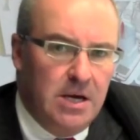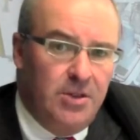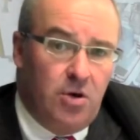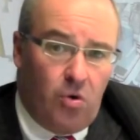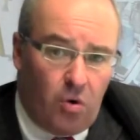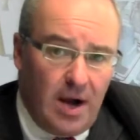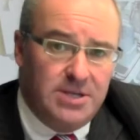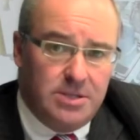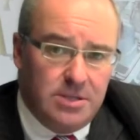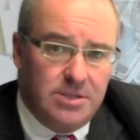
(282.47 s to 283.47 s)
The
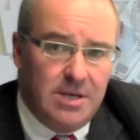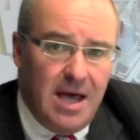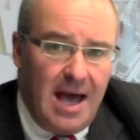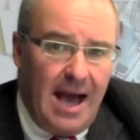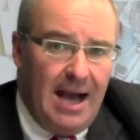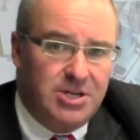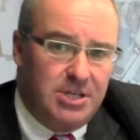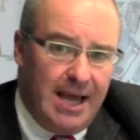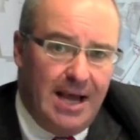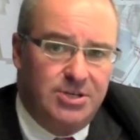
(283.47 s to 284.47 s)
crisis
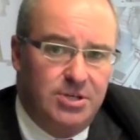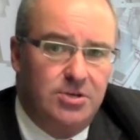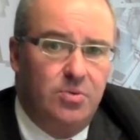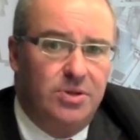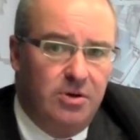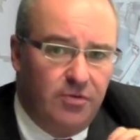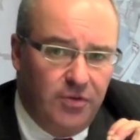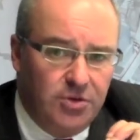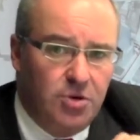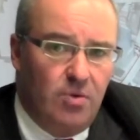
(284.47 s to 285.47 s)
actually has to do with your
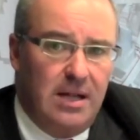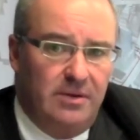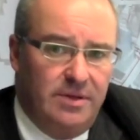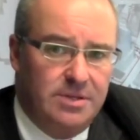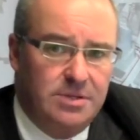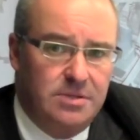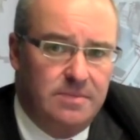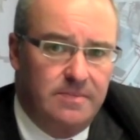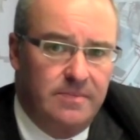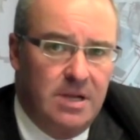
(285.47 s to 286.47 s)
future relevance.
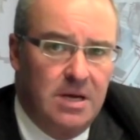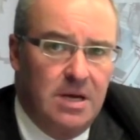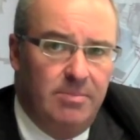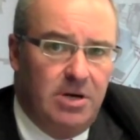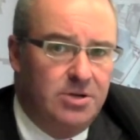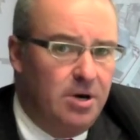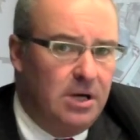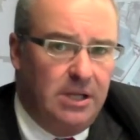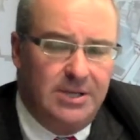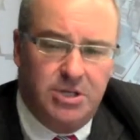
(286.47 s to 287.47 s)
Because
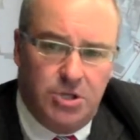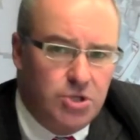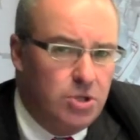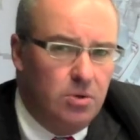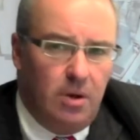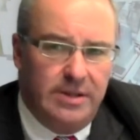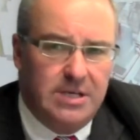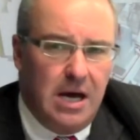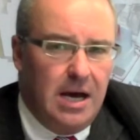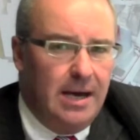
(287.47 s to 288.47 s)
our clients get sued all the
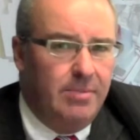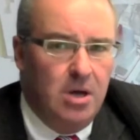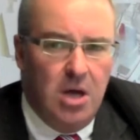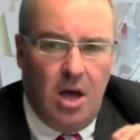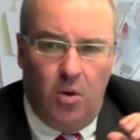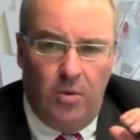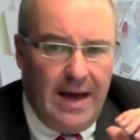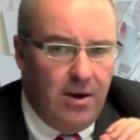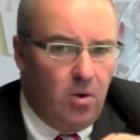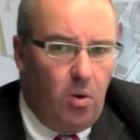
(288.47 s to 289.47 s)
time.
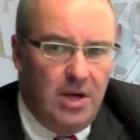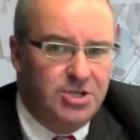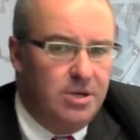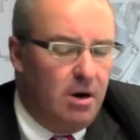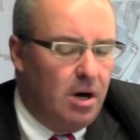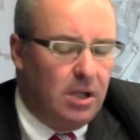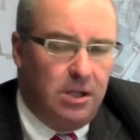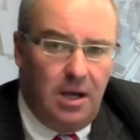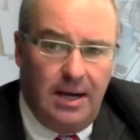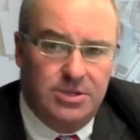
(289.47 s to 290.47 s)
Without question, our
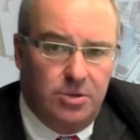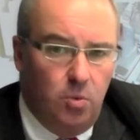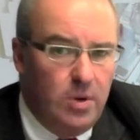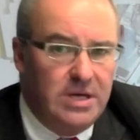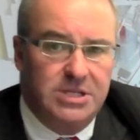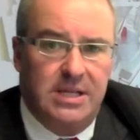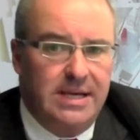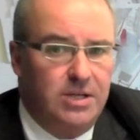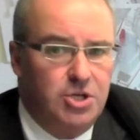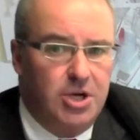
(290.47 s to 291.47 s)
clients are the weakest
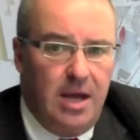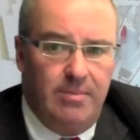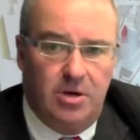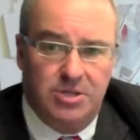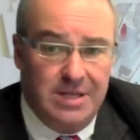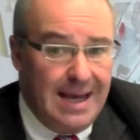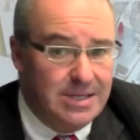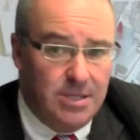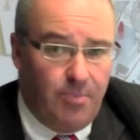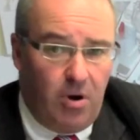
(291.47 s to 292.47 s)
link in the chain because at the
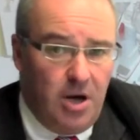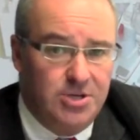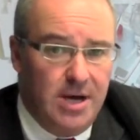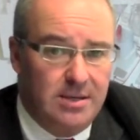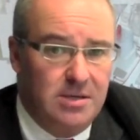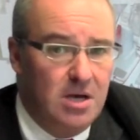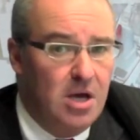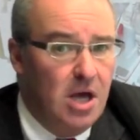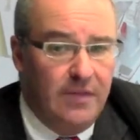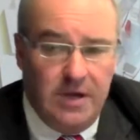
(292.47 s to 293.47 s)
end of the project,
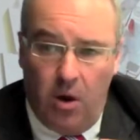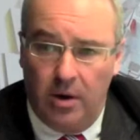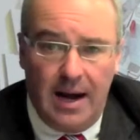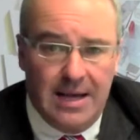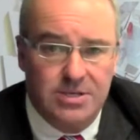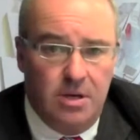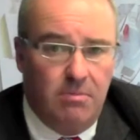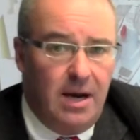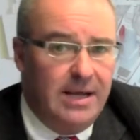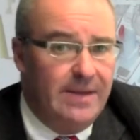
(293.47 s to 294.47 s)
the owner has no
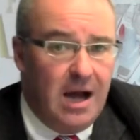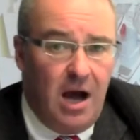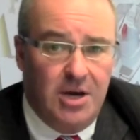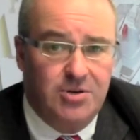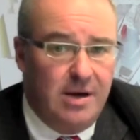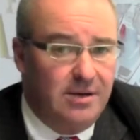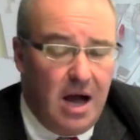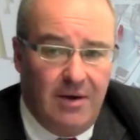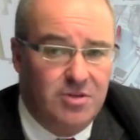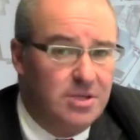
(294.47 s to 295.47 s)
money and the contractor
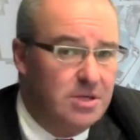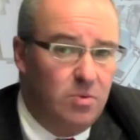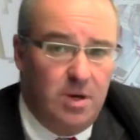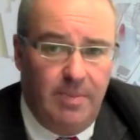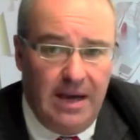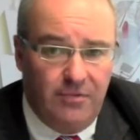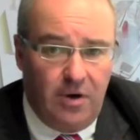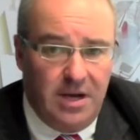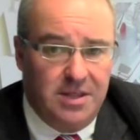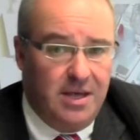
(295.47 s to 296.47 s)
obviously doesn't want to pay
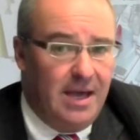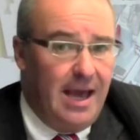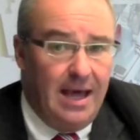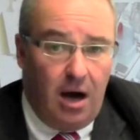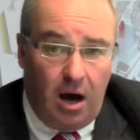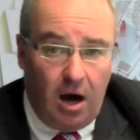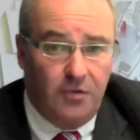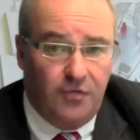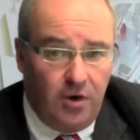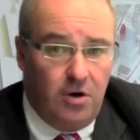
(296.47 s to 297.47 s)
for anything. And our
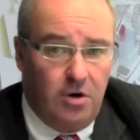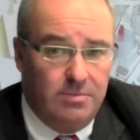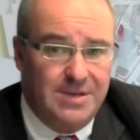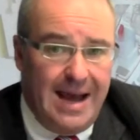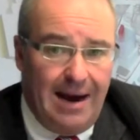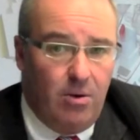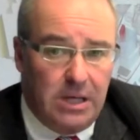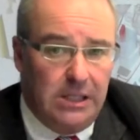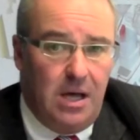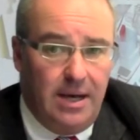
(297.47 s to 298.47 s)
firms, our
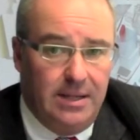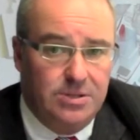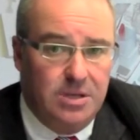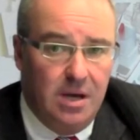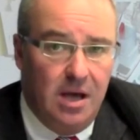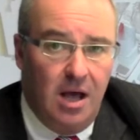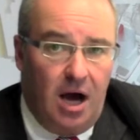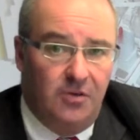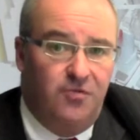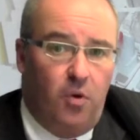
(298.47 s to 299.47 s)
clients,
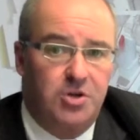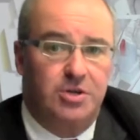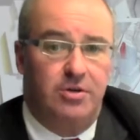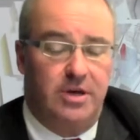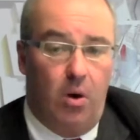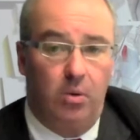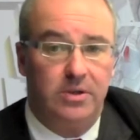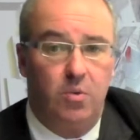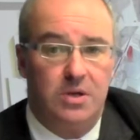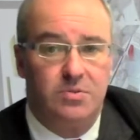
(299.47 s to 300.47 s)
unfortunately are the only
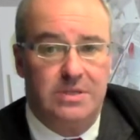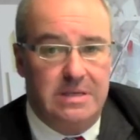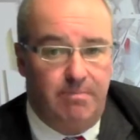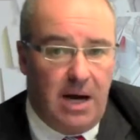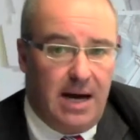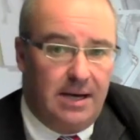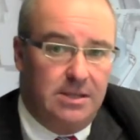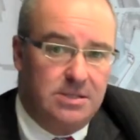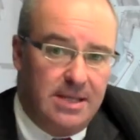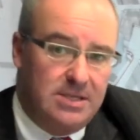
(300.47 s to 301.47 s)
ones with deep
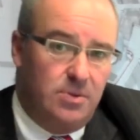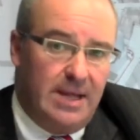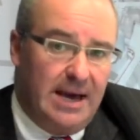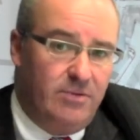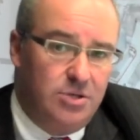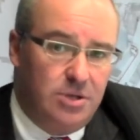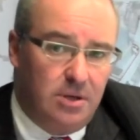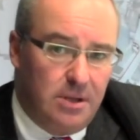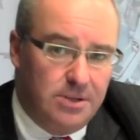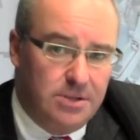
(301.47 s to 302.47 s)
pockets, and that's why they have
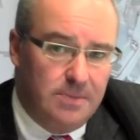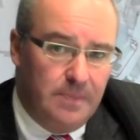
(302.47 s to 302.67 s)
insurance.